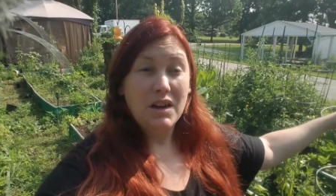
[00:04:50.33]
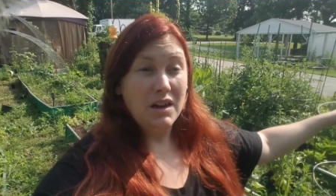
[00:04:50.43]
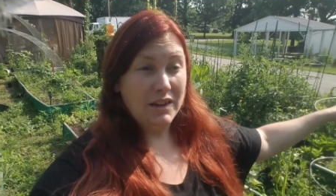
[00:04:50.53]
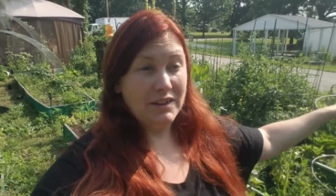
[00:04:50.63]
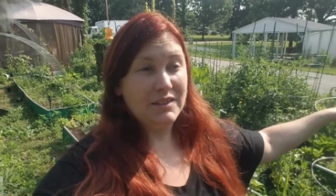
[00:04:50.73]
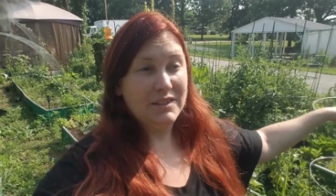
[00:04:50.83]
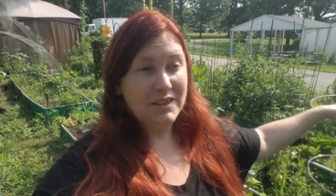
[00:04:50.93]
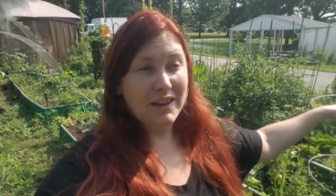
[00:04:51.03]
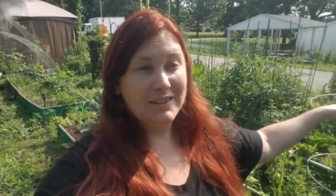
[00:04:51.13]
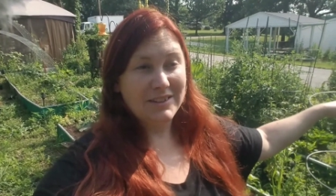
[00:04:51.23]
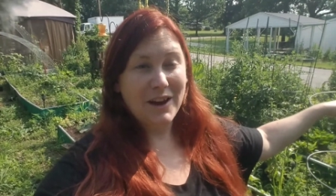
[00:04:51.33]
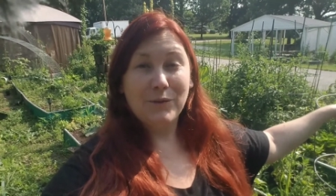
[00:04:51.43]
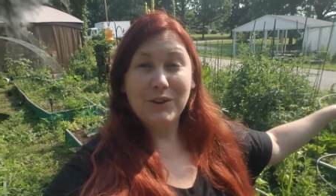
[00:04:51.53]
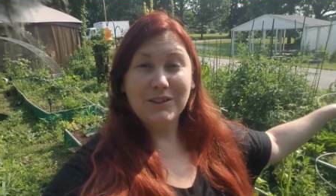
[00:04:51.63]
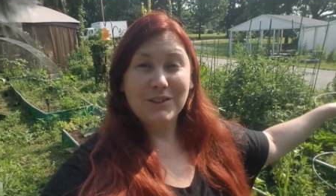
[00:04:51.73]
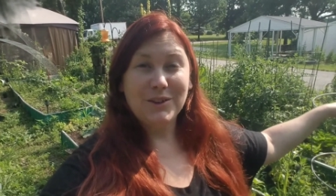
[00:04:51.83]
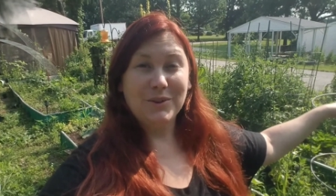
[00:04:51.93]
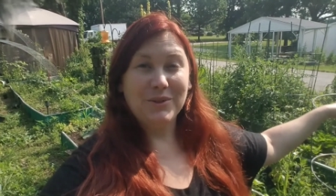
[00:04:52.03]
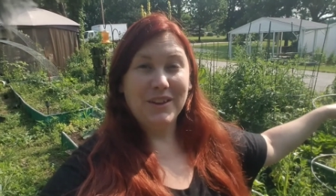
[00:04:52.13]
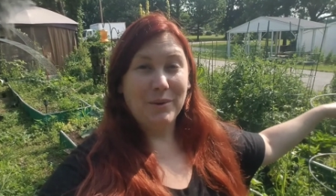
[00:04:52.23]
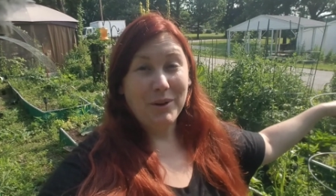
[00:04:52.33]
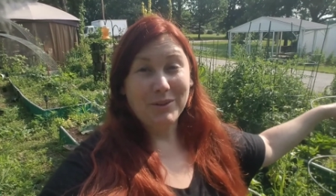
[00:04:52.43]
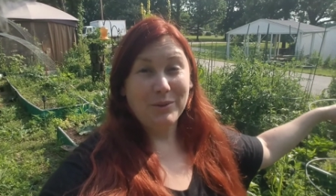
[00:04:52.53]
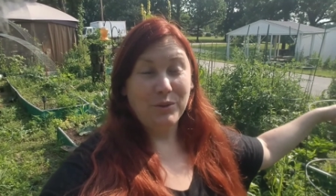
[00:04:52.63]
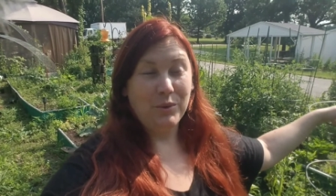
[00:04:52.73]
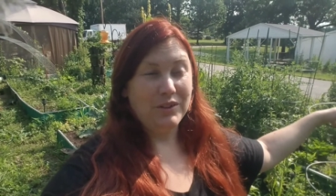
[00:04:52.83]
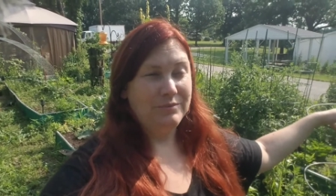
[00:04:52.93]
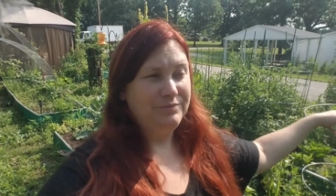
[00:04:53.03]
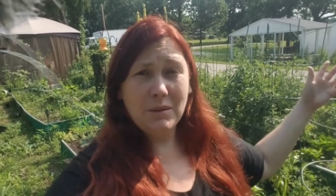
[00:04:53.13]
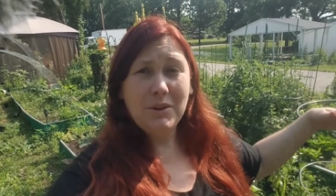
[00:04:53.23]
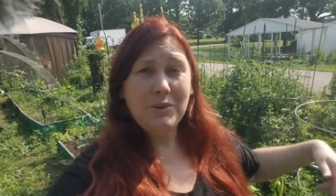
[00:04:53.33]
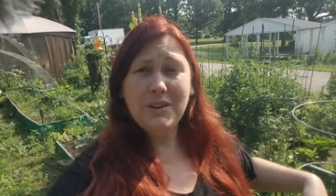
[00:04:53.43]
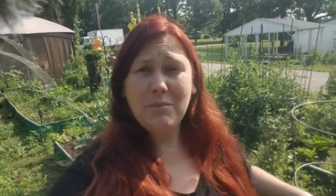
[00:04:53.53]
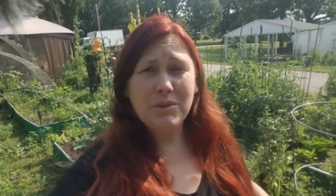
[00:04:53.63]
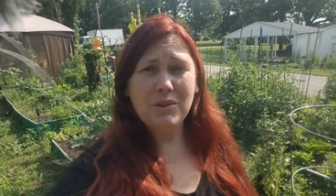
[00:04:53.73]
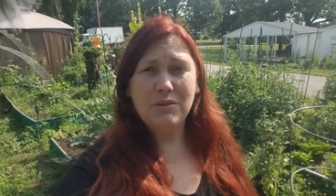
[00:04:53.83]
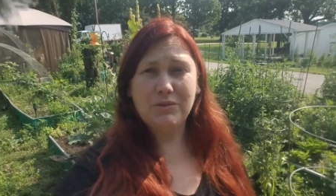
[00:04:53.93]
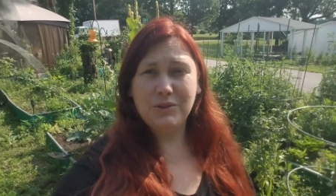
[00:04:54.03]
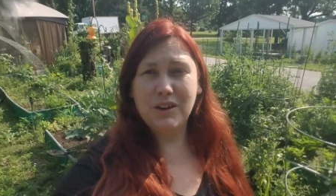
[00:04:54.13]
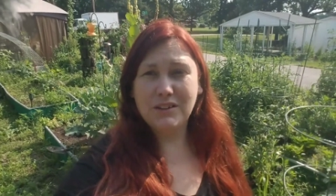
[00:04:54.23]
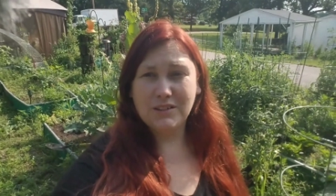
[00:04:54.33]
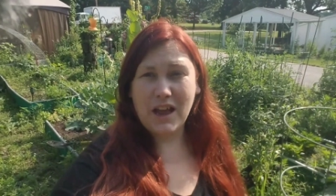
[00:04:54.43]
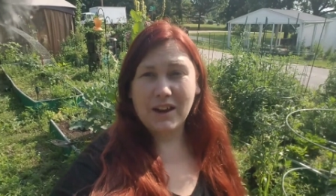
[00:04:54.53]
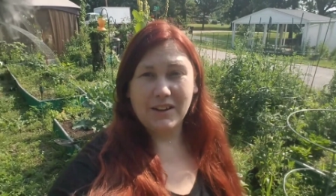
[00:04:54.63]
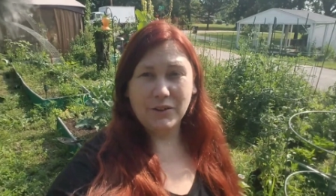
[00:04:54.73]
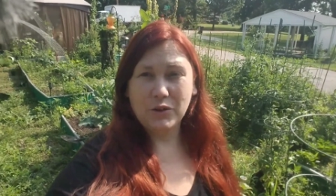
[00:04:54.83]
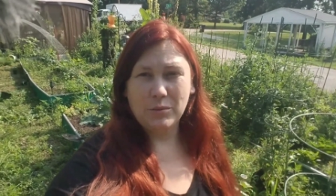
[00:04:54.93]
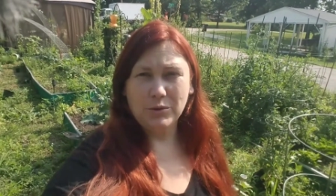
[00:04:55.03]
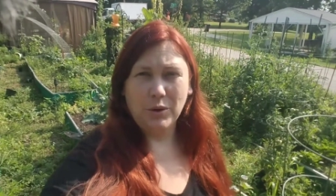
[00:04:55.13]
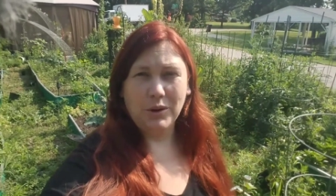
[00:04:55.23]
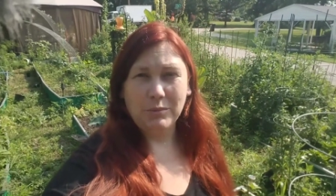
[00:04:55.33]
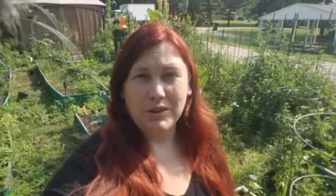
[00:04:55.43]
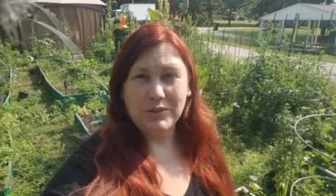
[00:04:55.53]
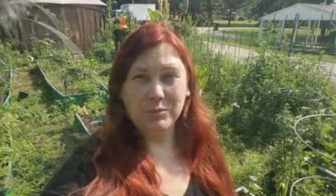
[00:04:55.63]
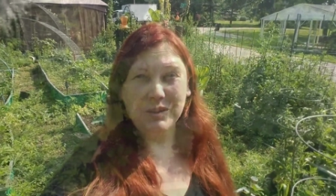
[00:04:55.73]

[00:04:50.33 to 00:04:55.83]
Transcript: it is nice and comforting to know that I'm not the only one. Let me know down below if you guys have had any trouble growing peas or